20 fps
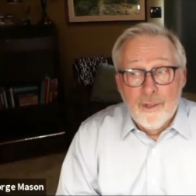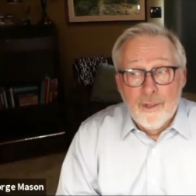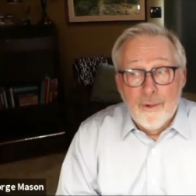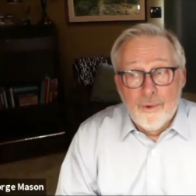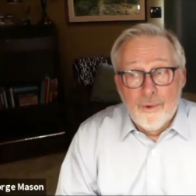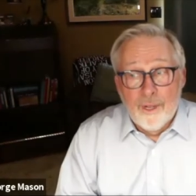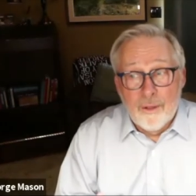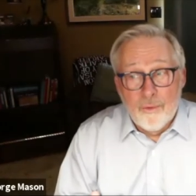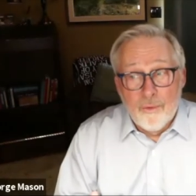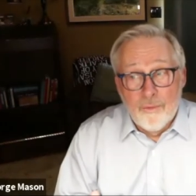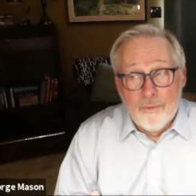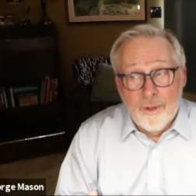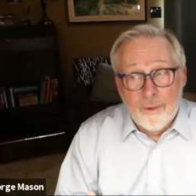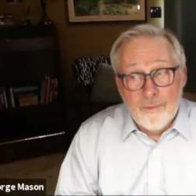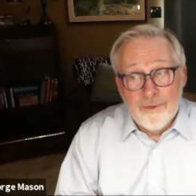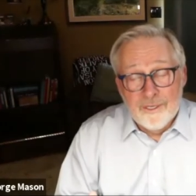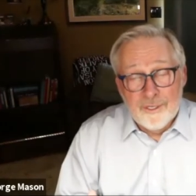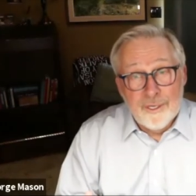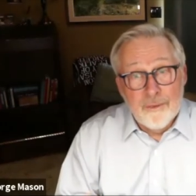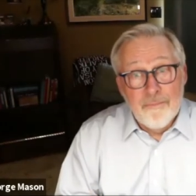Well, what
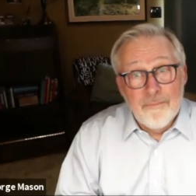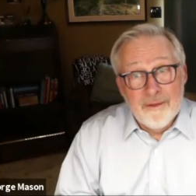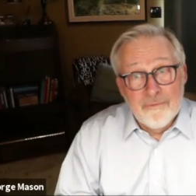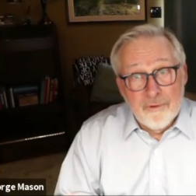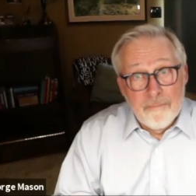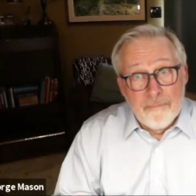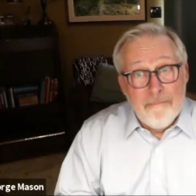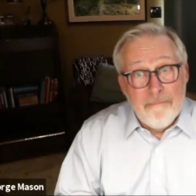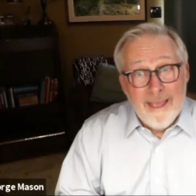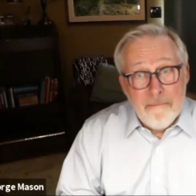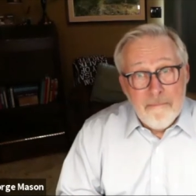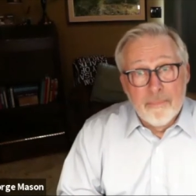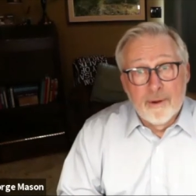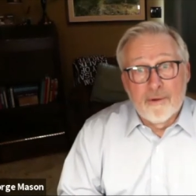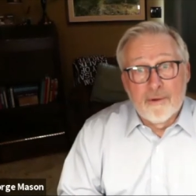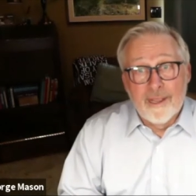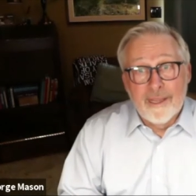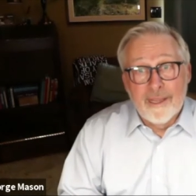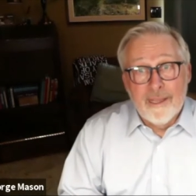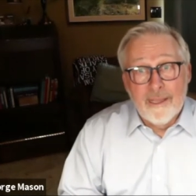we should be
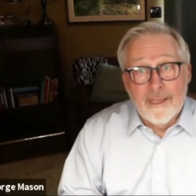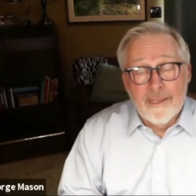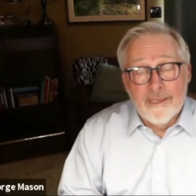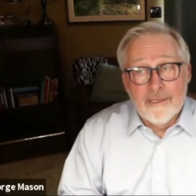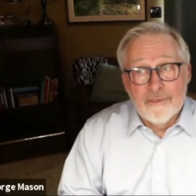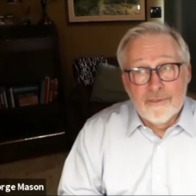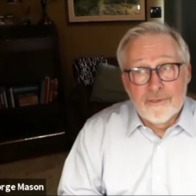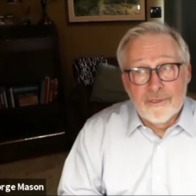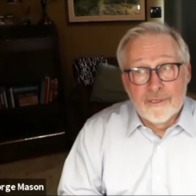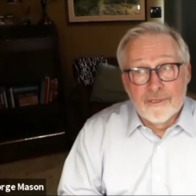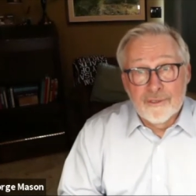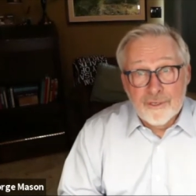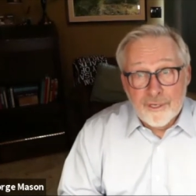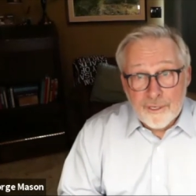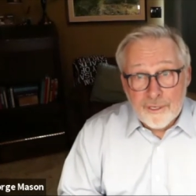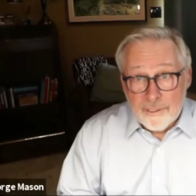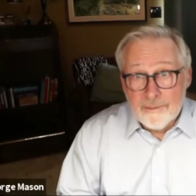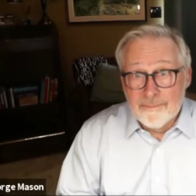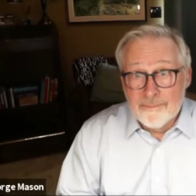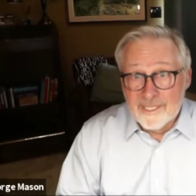remembering is the
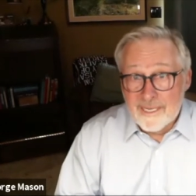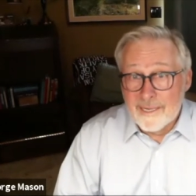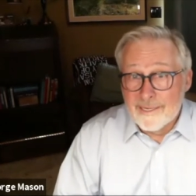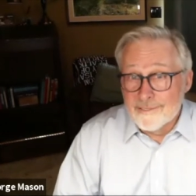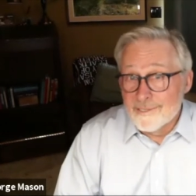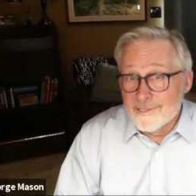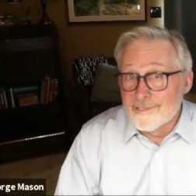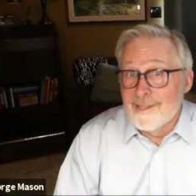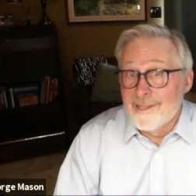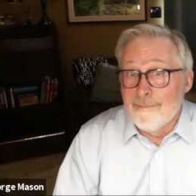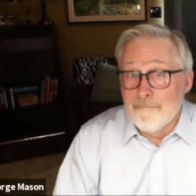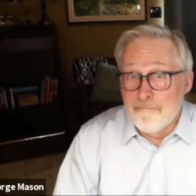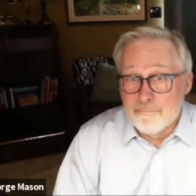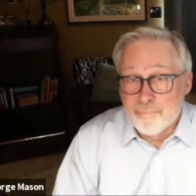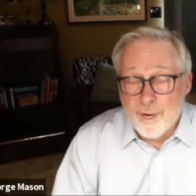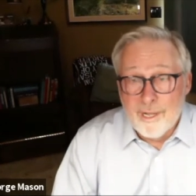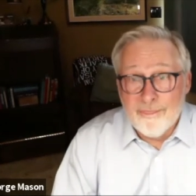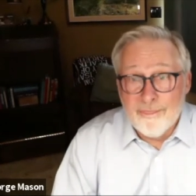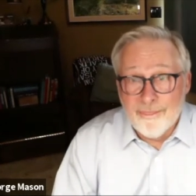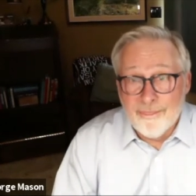circumstances that
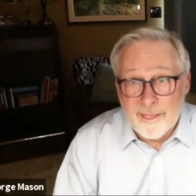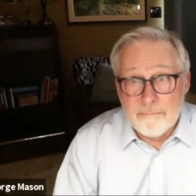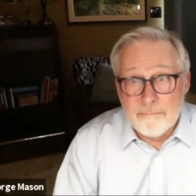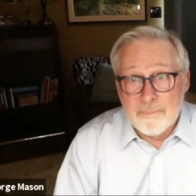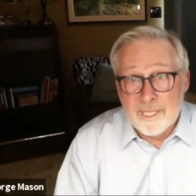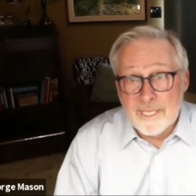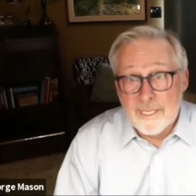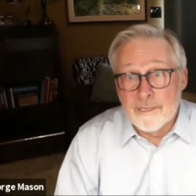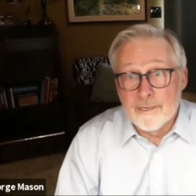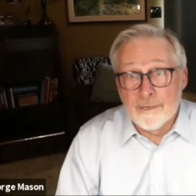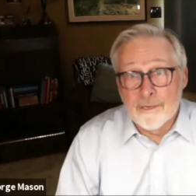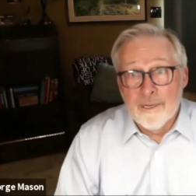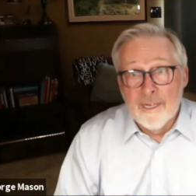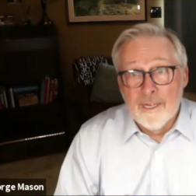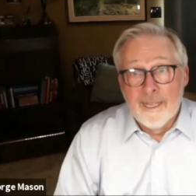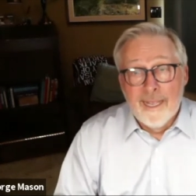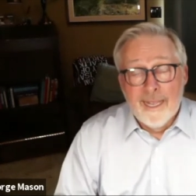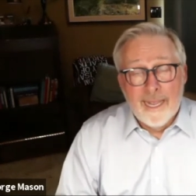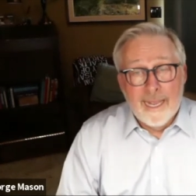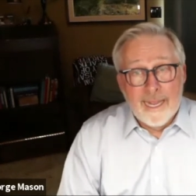brought them here,
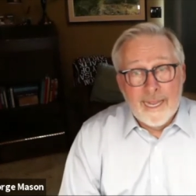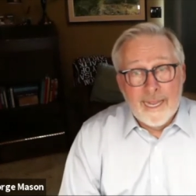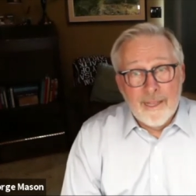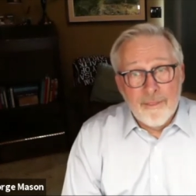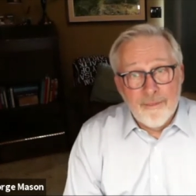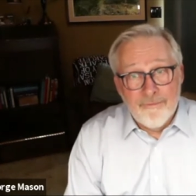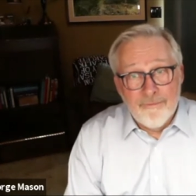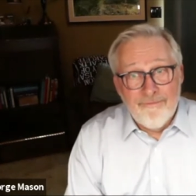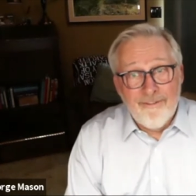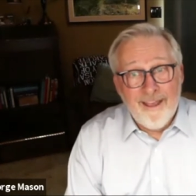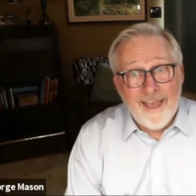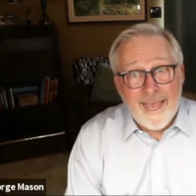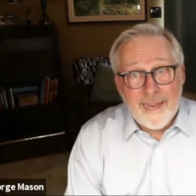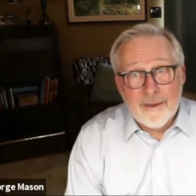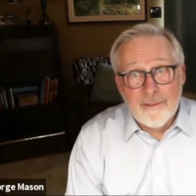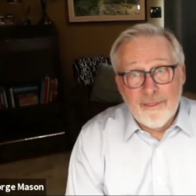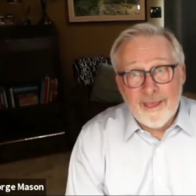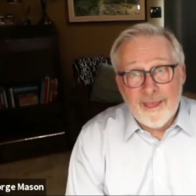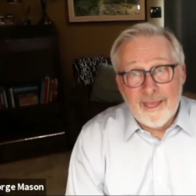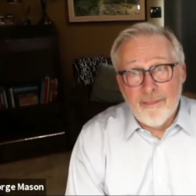and the
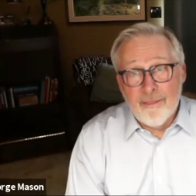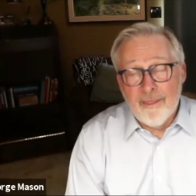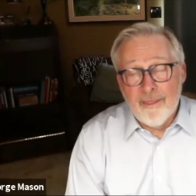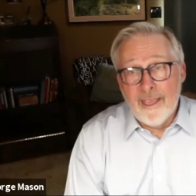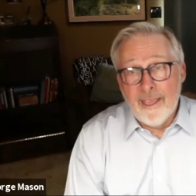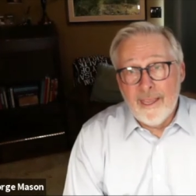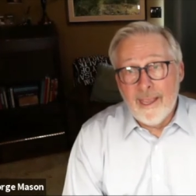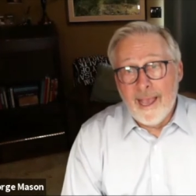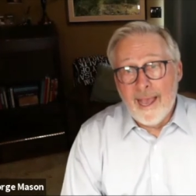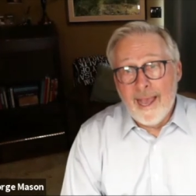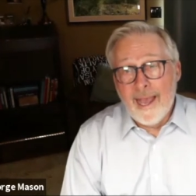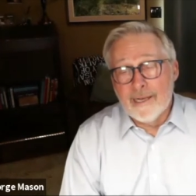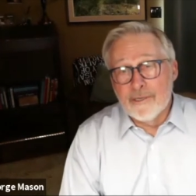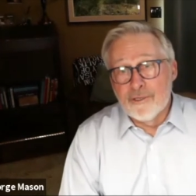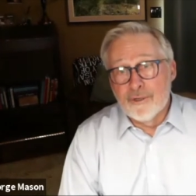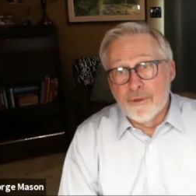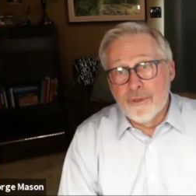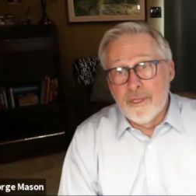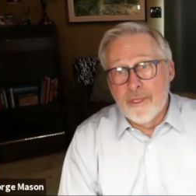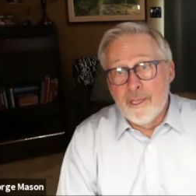fact that they
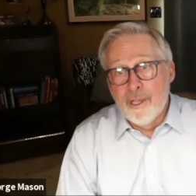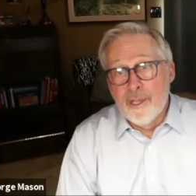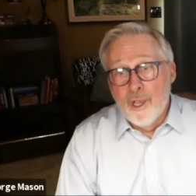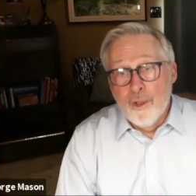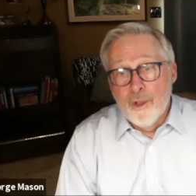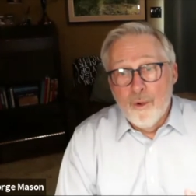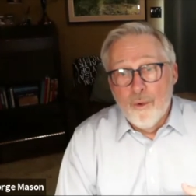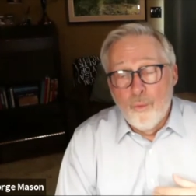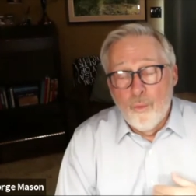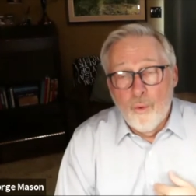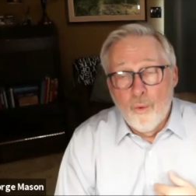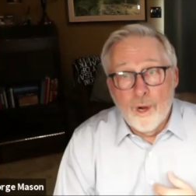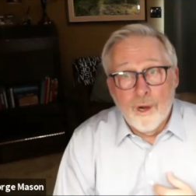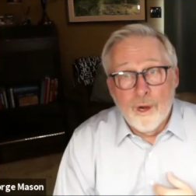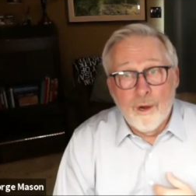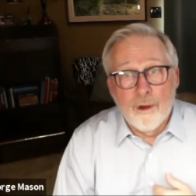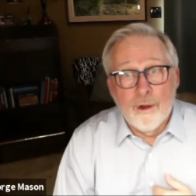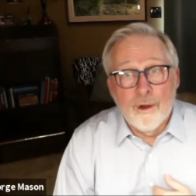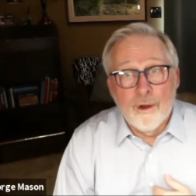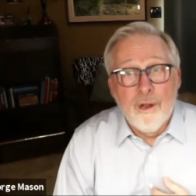actually
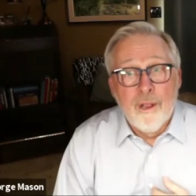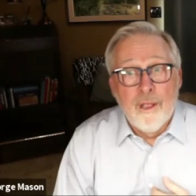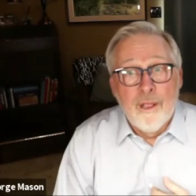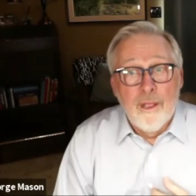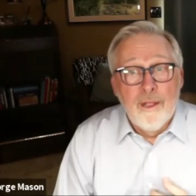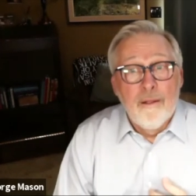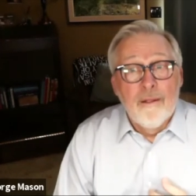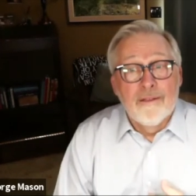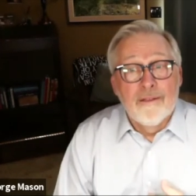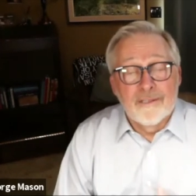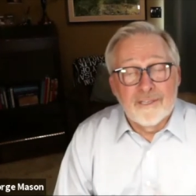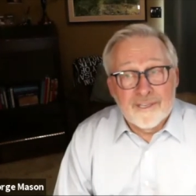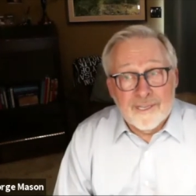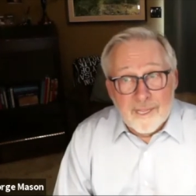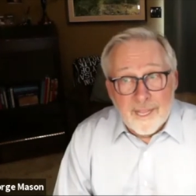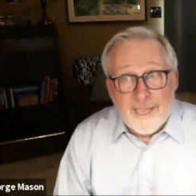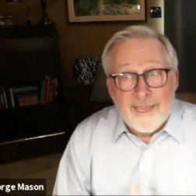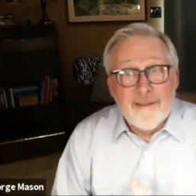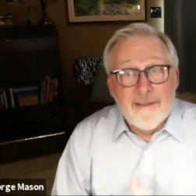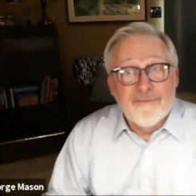were
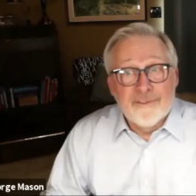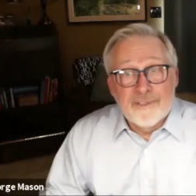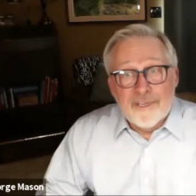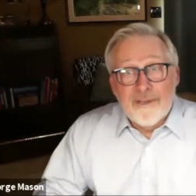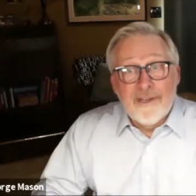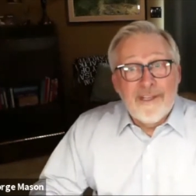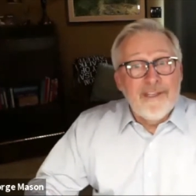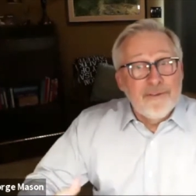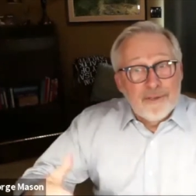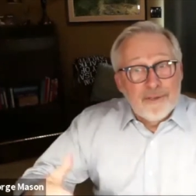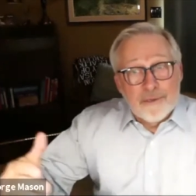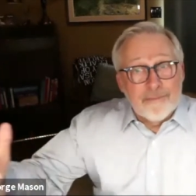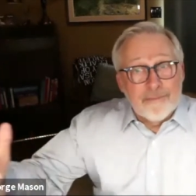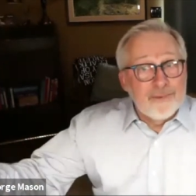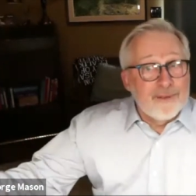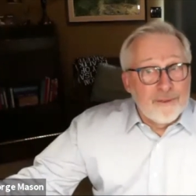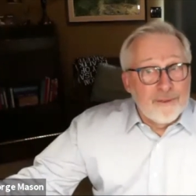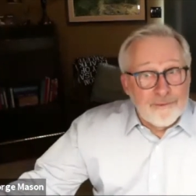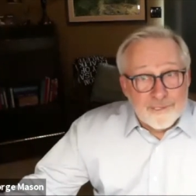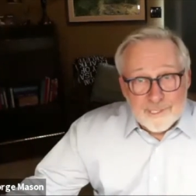slaves in Egypt,
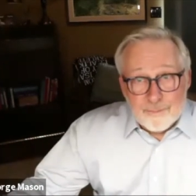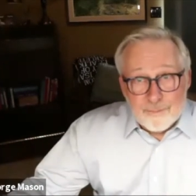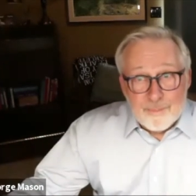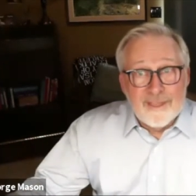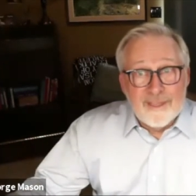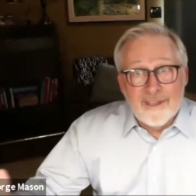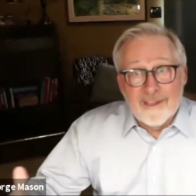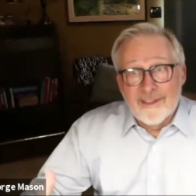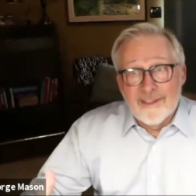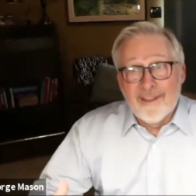so to speak.